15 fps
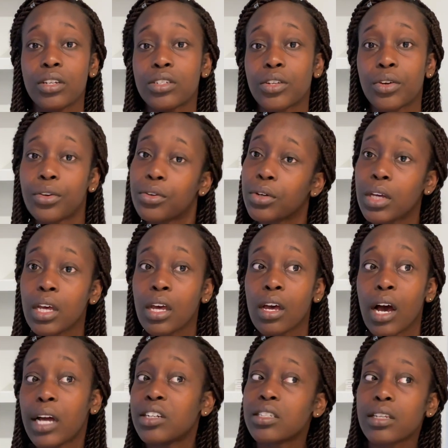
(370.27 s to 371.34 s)
So
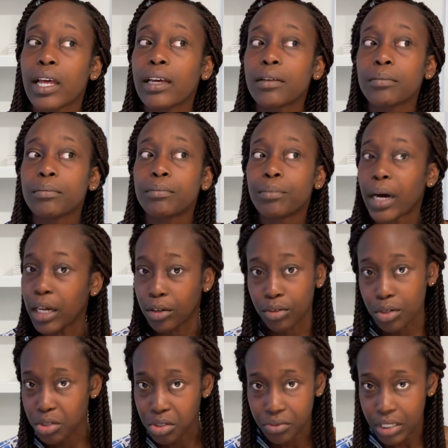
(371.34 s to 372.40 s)
I just like buy
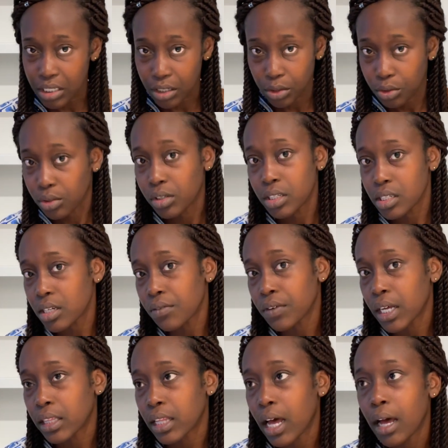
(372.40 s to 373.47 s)
groceries and cook and stuff
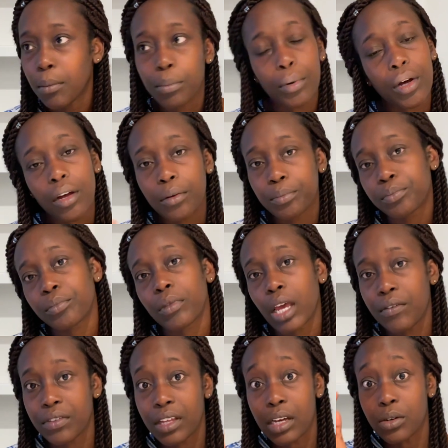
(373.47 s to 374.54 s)
like that, but
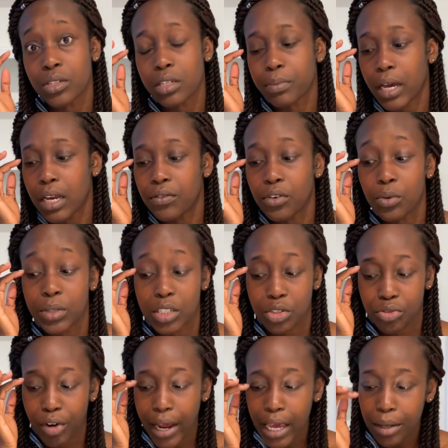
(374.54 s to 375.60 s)
everything else is paid for, which is
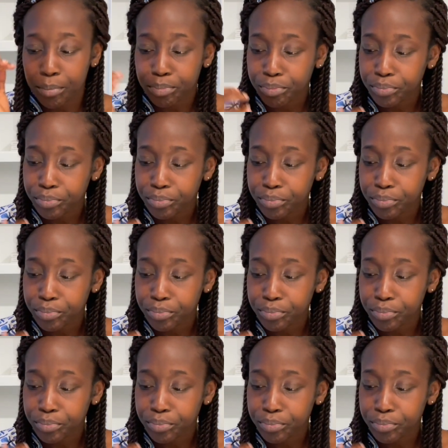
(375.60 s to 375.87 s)
great.